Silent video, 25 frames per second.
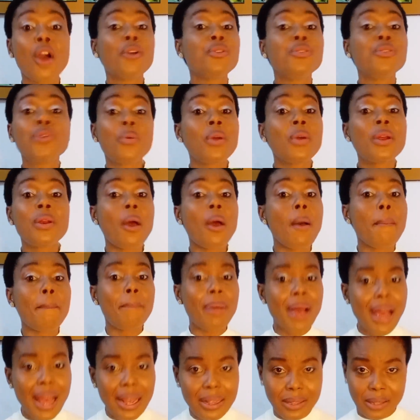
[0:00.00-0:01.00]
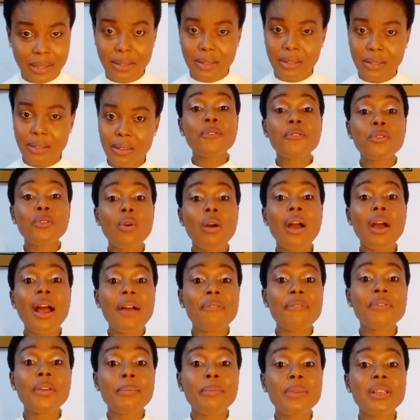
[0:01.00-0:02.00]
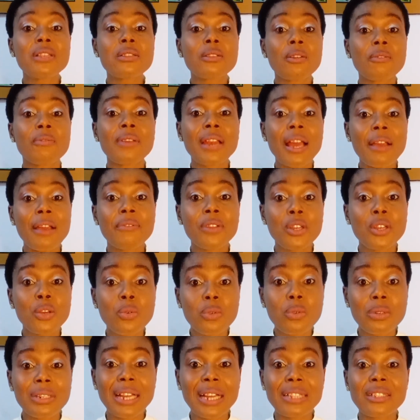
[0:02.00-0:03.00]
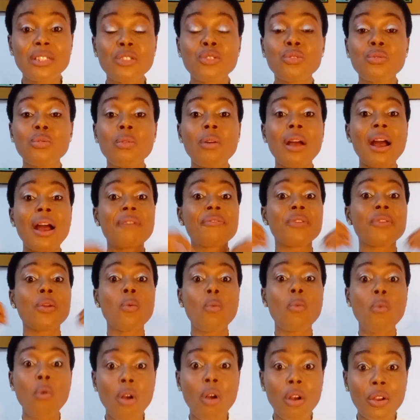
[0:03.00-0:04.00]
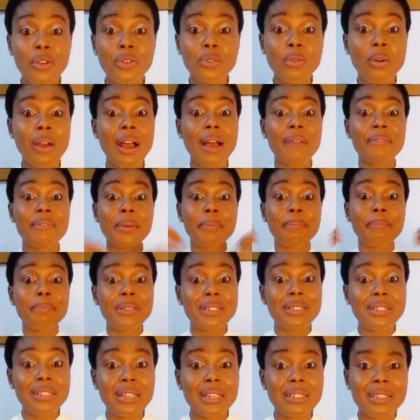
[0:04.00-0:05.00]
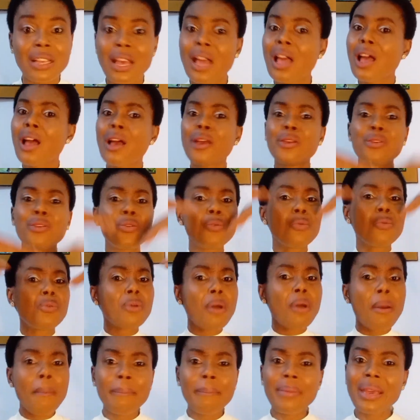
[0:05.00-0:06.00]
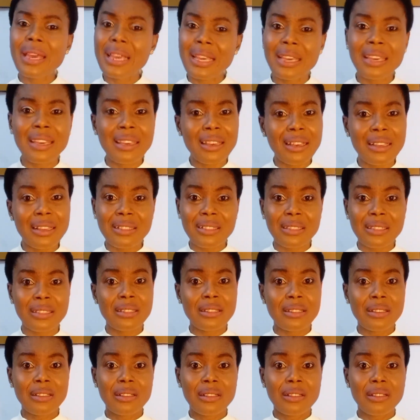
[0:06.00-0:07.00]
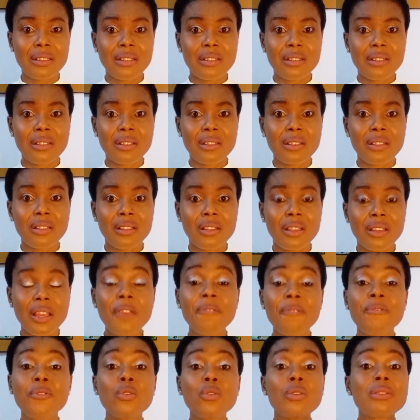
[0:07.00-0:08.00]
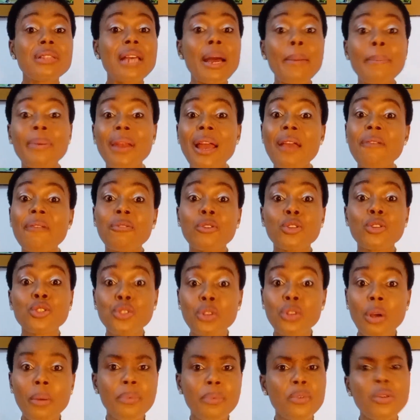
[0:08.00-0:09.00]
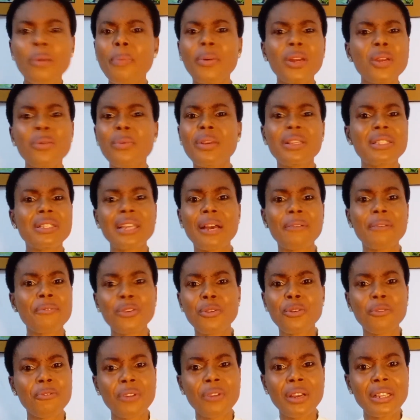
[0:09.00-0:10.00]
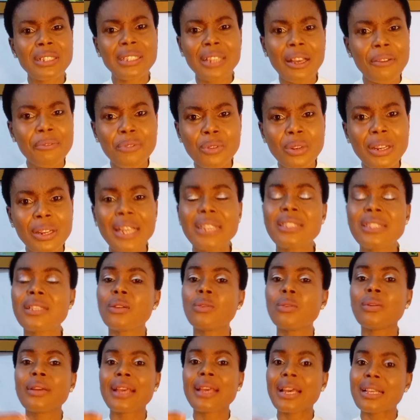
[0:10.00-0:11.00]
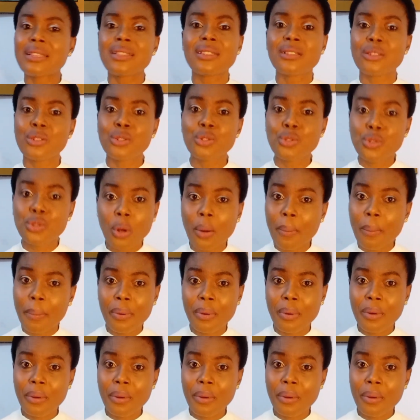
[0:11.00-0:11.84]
you will not pass. If you don't have a means of livelihood, that is, you don't have a work, you don't have a business, you will not make it. If you don't apply for a job, nobody will interview you for interview, let alone getting the job.